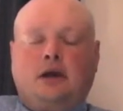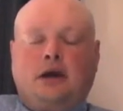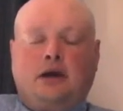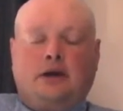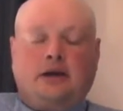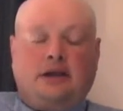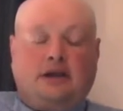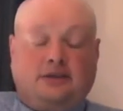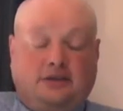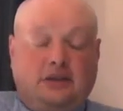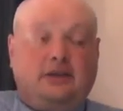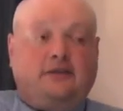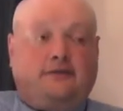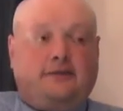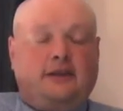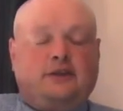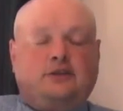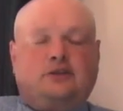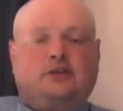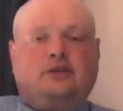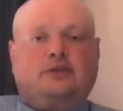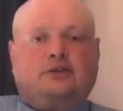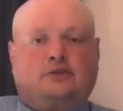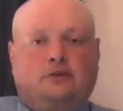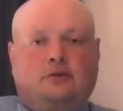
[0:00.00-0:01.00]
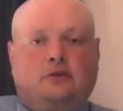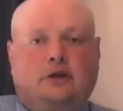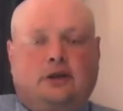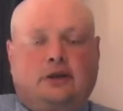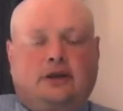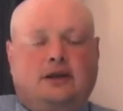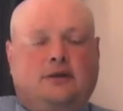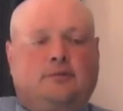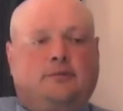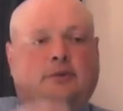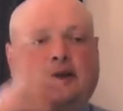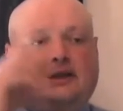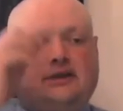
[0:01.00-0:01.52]
I did eventually sort of like
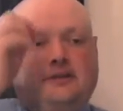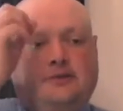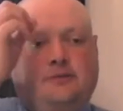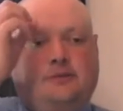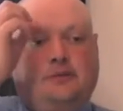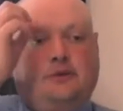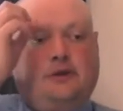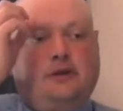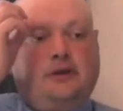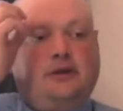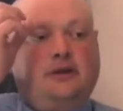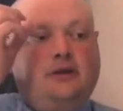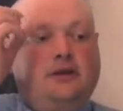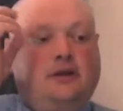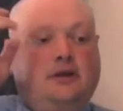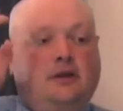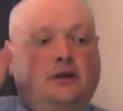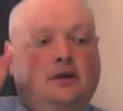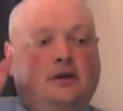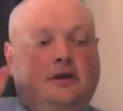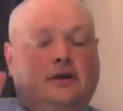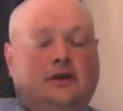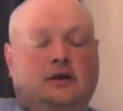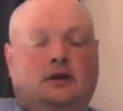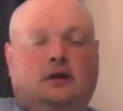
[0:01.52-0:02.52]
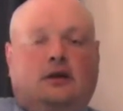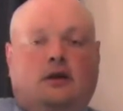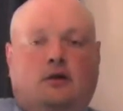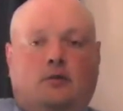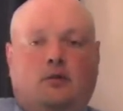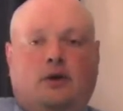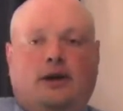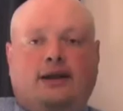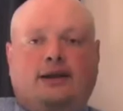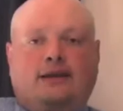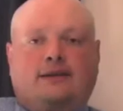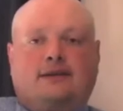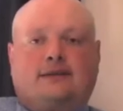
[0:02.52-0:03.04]
come back to my
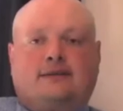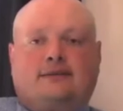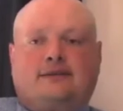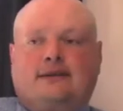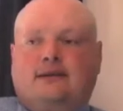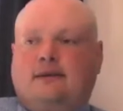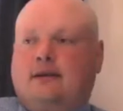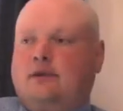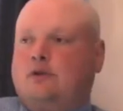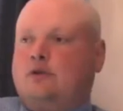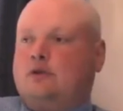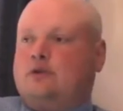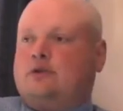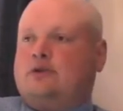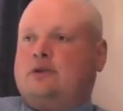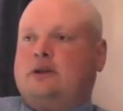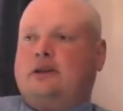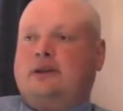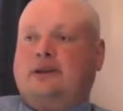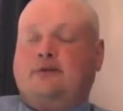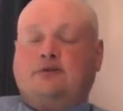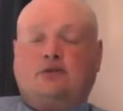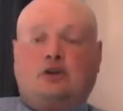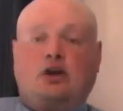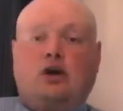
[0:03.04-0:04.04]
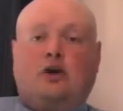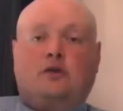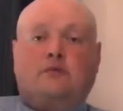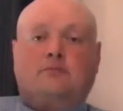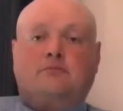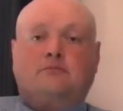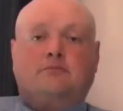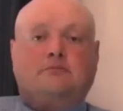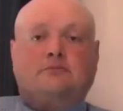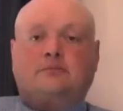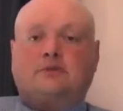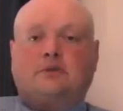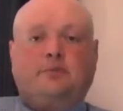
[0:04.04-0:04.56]
awakeness, and I looked, and he was gone,
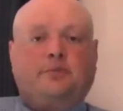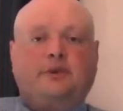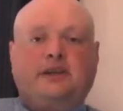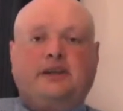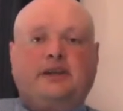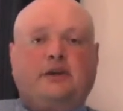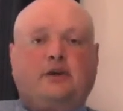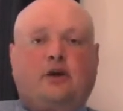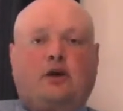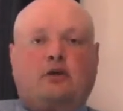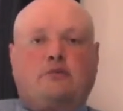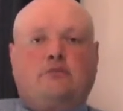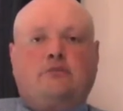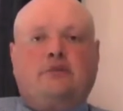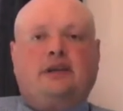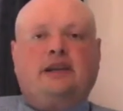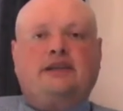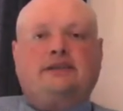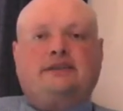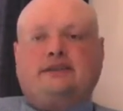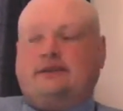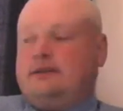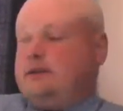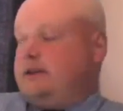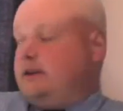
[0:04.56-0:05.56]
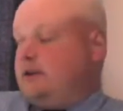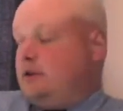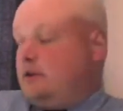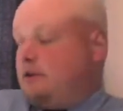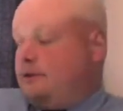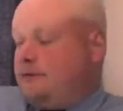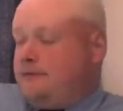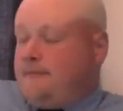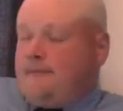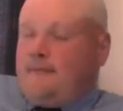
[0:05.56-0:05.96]
completely gone, instantly gone.